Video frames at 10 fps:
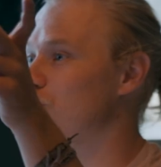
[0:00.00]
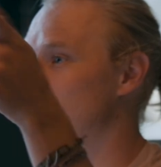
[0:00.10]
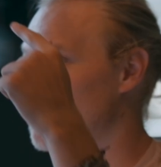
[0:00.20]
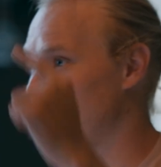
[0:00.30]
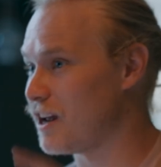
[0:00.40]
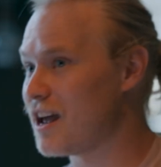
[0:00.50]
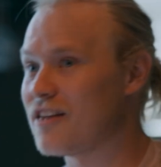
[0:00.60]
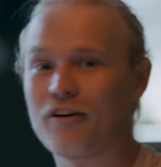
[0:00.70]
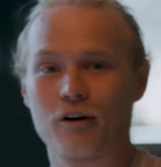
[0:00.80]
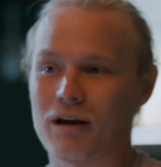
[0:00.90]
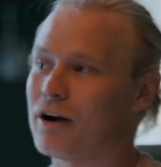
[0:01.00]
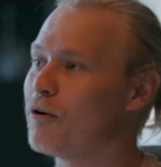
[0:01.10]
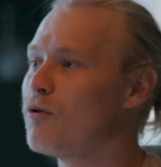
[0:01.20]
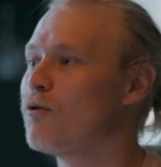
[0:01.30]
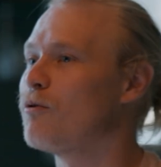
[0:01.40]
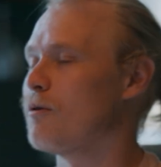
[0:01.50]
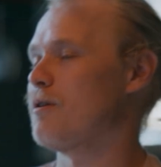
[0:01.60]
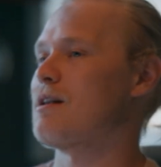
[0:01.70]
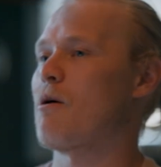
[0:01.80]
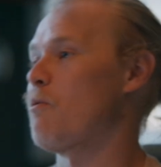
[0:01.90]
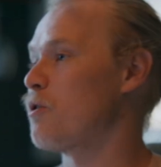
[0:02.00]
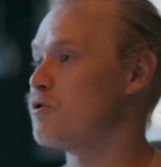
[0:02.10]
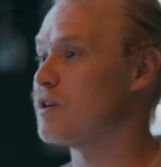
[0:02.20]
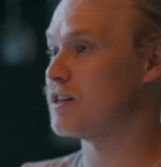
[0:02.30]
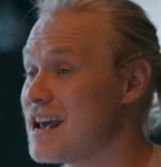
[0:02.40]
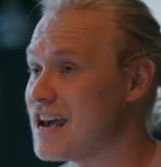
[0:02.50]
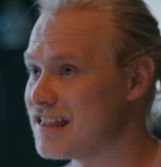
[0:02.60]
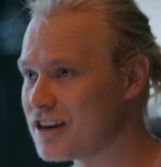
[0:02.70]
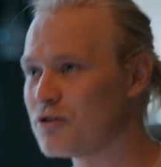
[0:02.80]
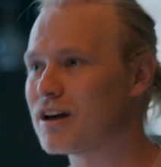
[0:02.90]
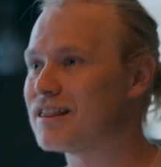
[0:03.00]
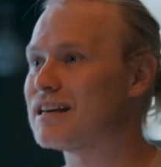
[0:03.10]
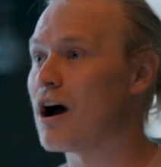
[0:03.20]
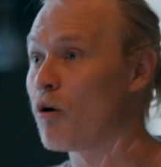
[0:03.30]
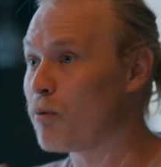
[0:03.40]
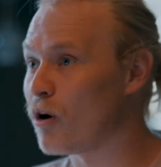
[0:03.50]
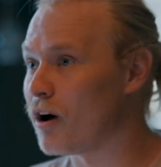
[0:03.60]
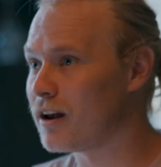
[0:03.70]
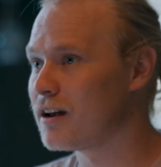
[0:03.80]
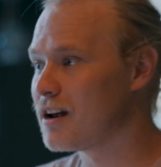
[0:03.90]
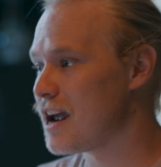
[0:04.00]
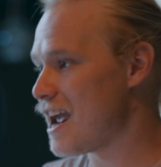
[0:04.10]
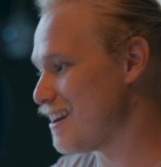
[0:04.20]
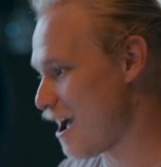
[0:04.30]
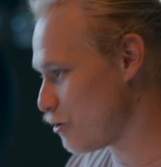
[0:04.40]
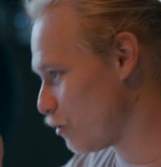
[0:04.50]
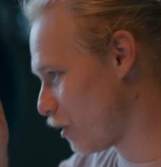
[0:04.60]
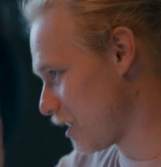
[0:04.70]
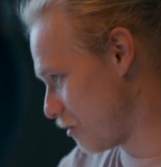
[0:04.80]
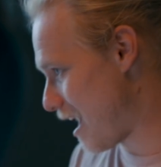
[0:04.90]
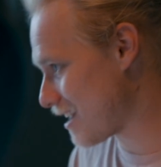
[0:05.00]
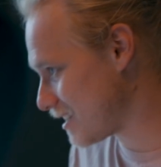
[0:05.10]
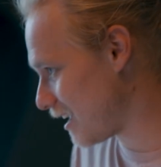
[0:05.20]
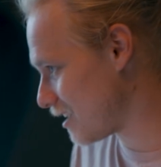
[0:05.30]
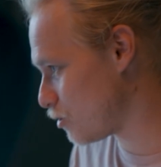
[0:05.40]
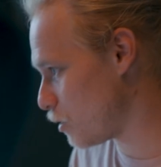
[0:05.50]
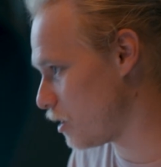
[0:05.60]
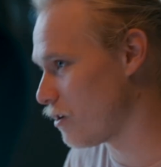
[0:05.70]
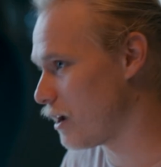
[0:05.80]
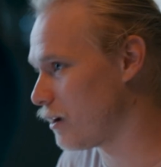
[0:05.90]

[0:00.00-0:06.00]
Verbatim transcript: gonna sharpen it, and then you're gonna be like, ooh, now I wanna do this. And then you get the output, and now you look at your asset history and you're